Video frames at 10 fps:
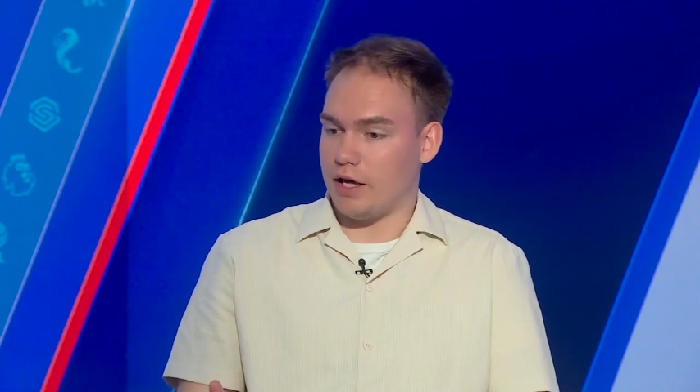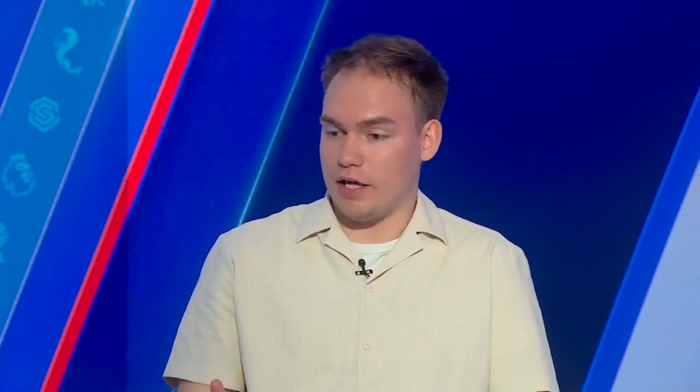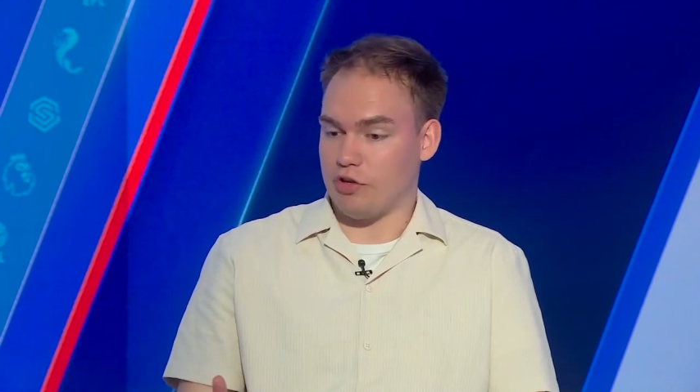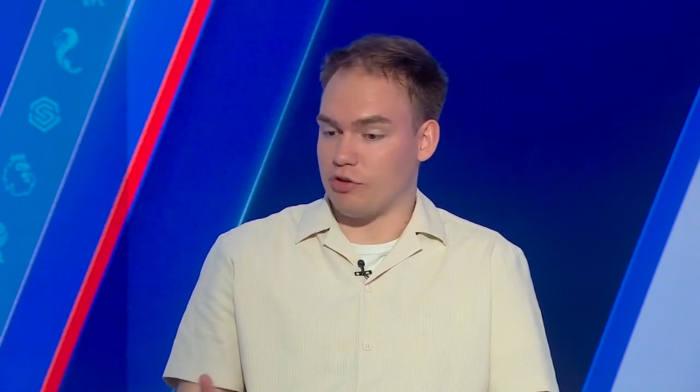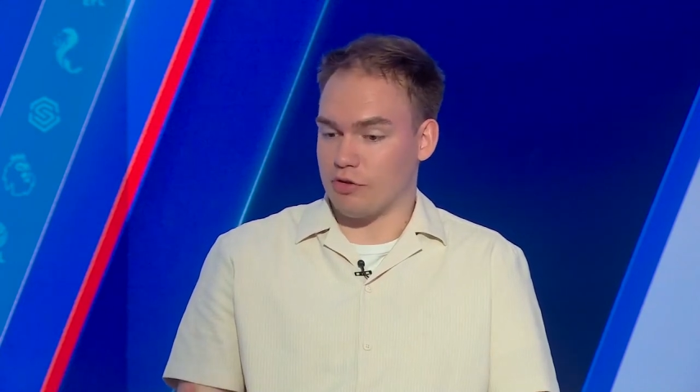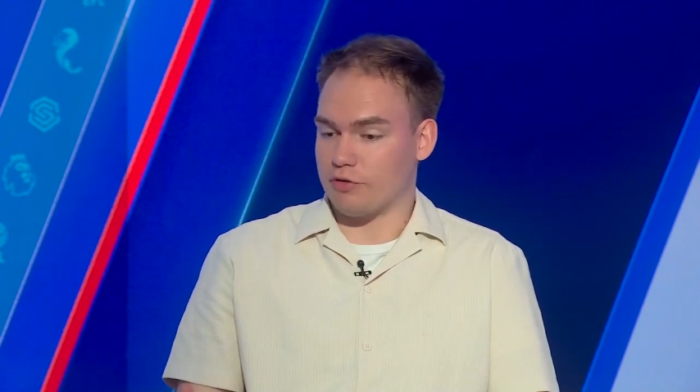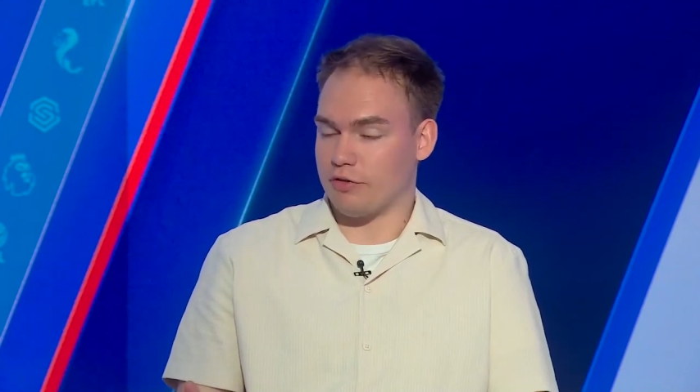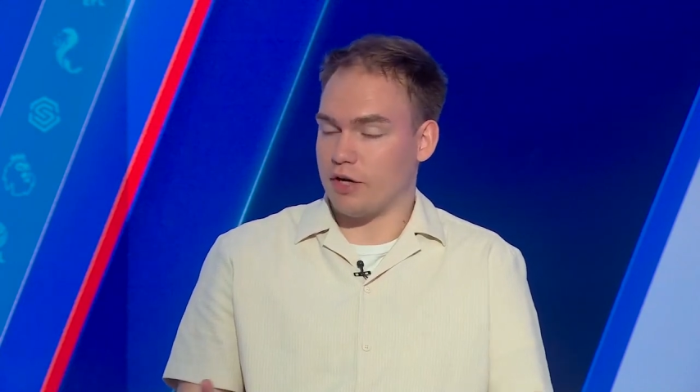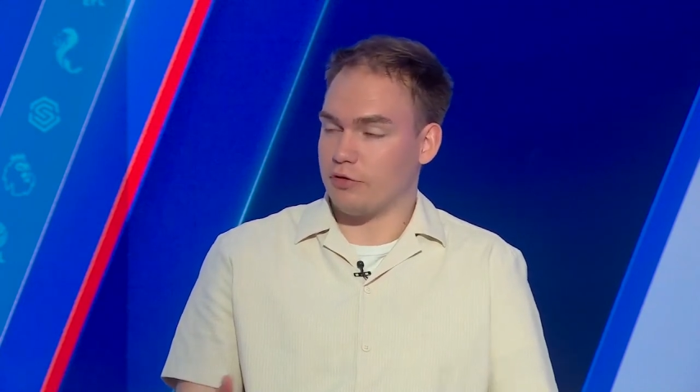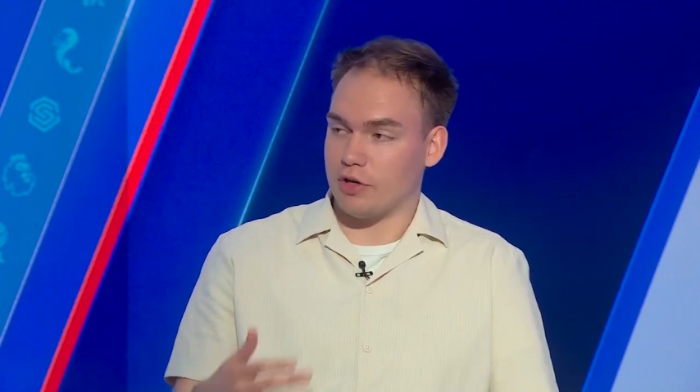issues to
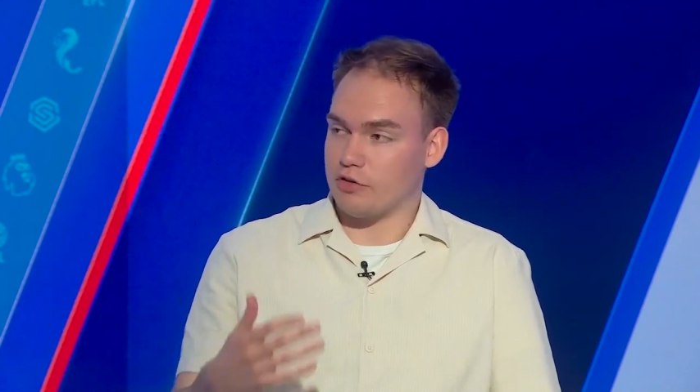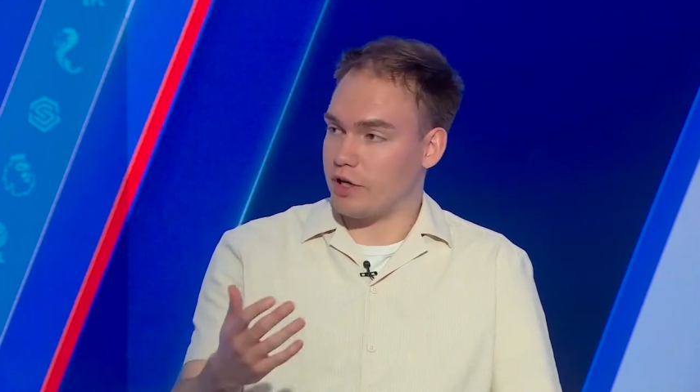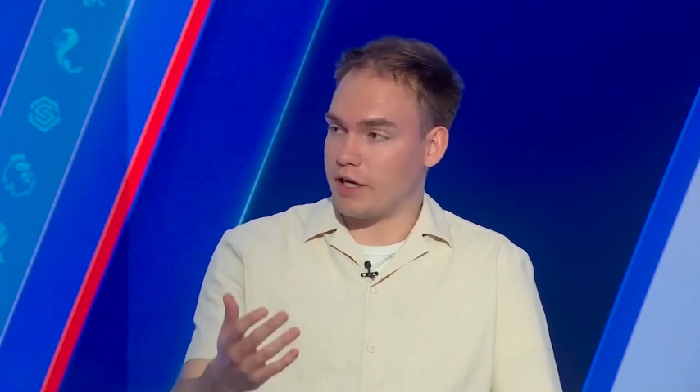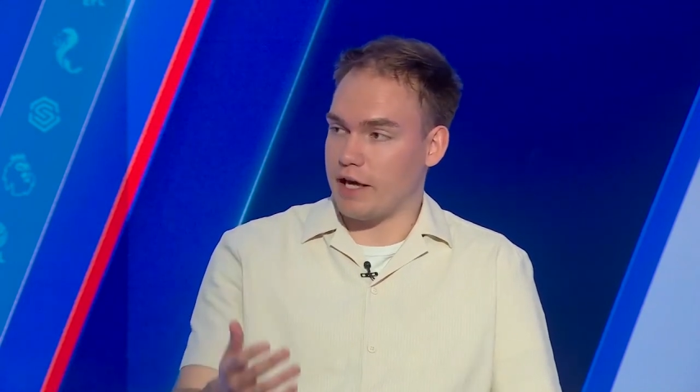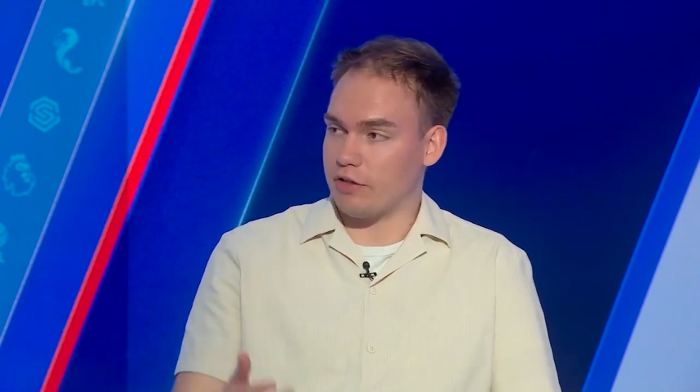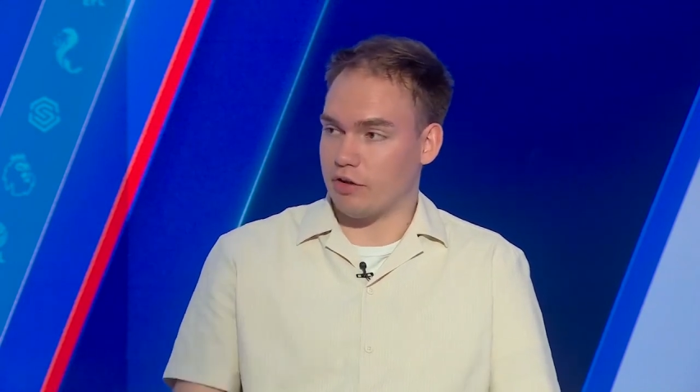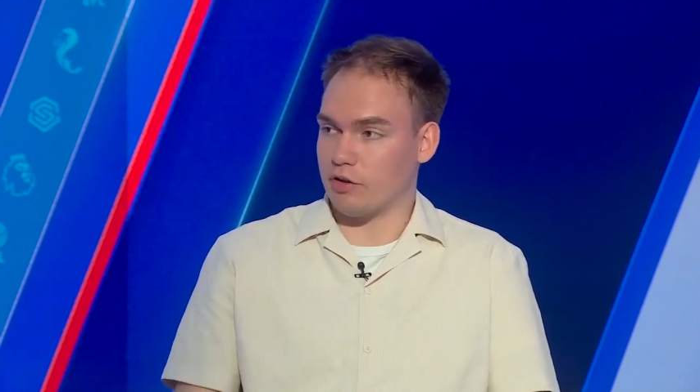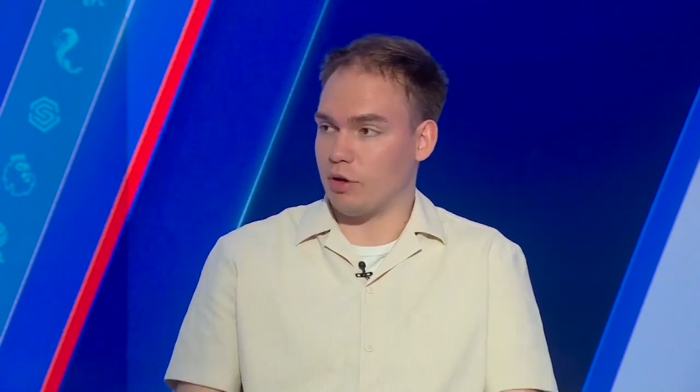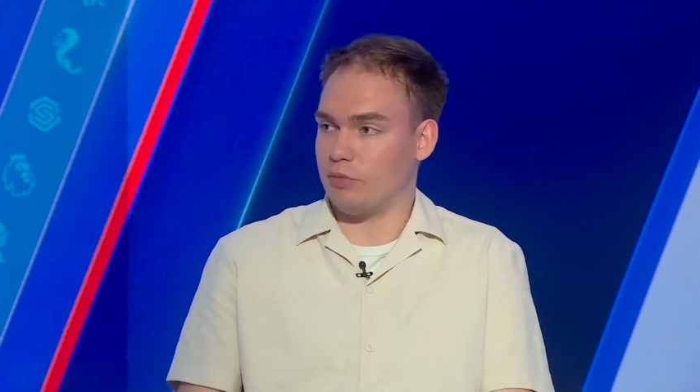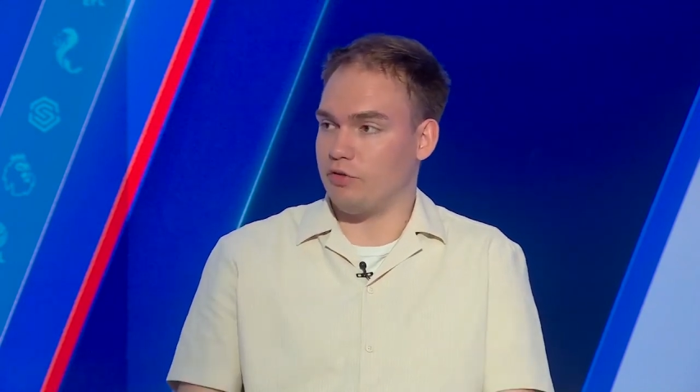fight for. They're trying to get into the
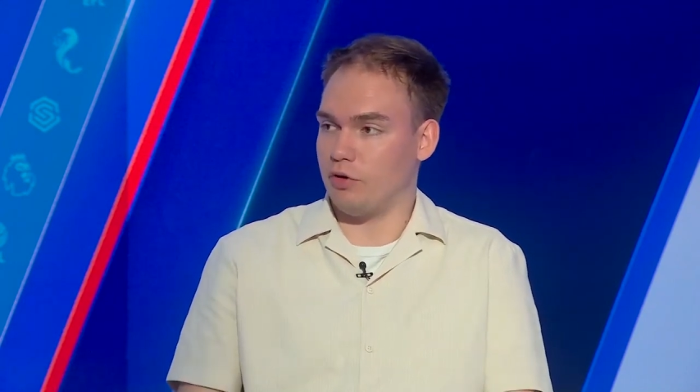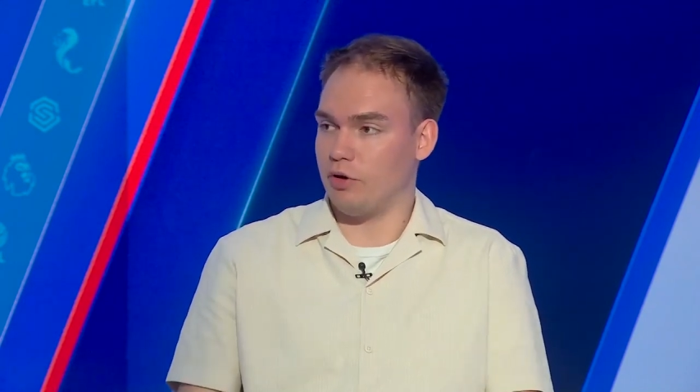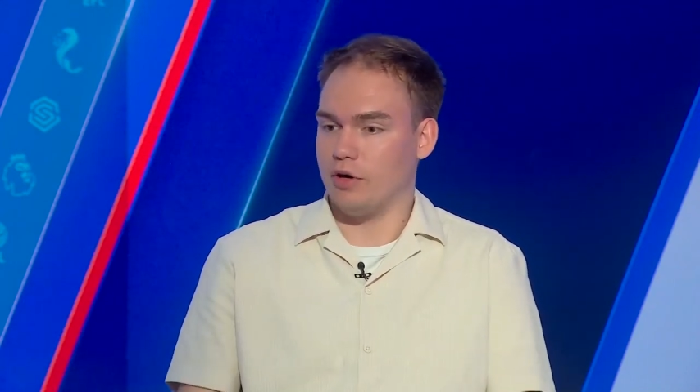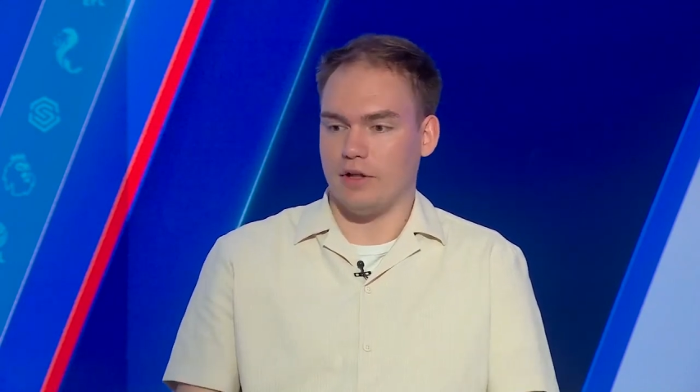top four.